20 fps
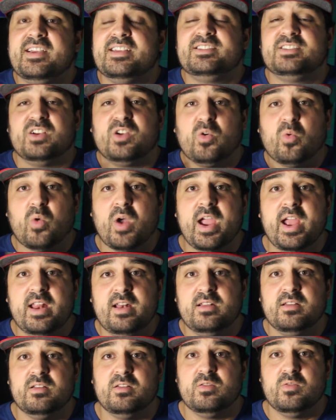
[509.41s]
think it's a
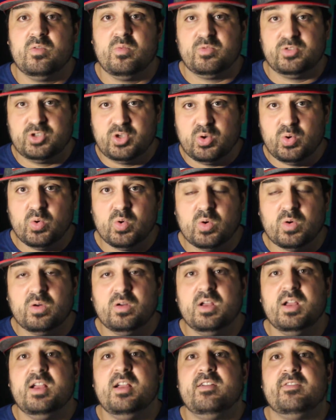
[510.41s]
great
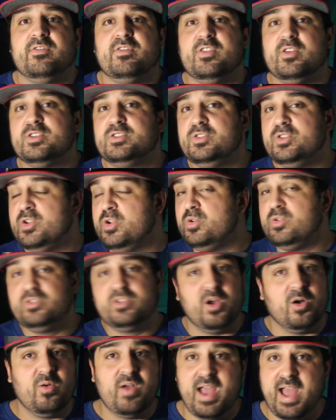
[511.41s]
tool for those of you who
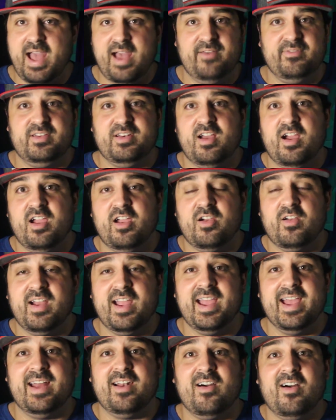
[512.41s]
don't have an
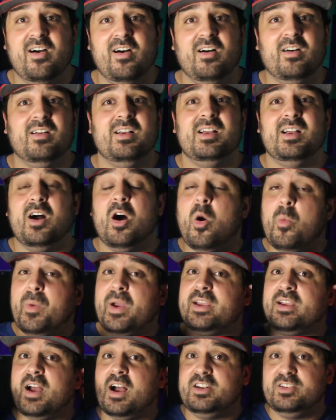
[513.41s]
IRA at all. Oh
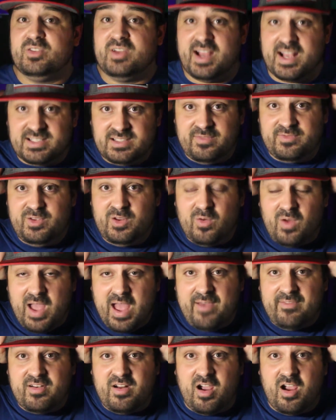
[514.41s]
my God, you guys, if you don't
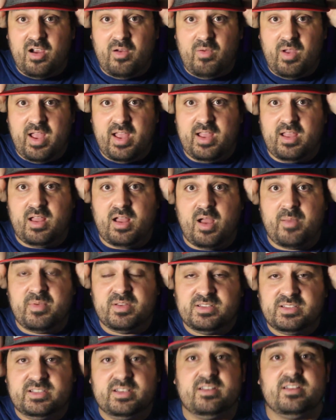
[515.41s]
have an IRA, I
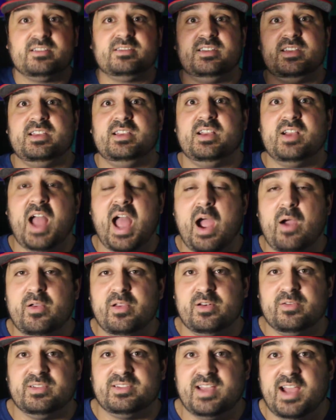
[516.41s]
mean, seriously, how are
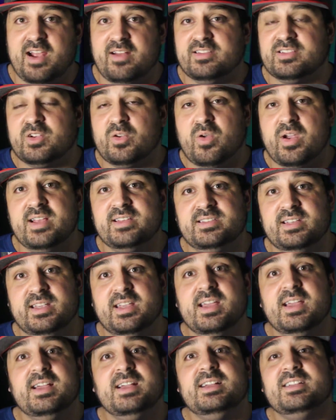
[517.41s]
you going to retire? It's
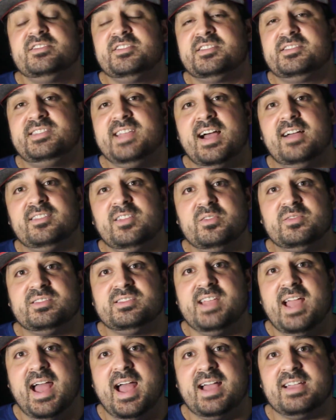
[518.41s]
crazy. Just download
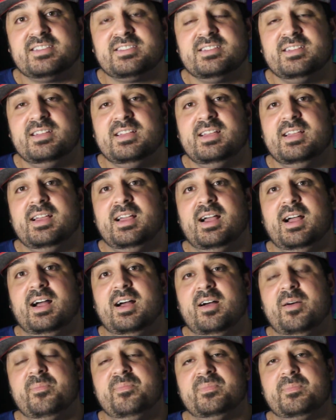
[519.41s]
Stash.
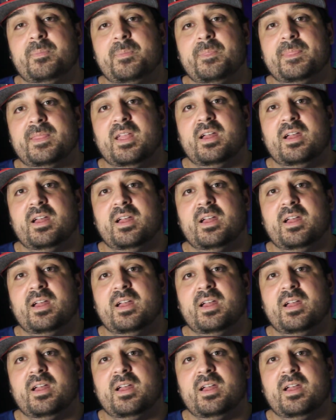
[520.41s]
I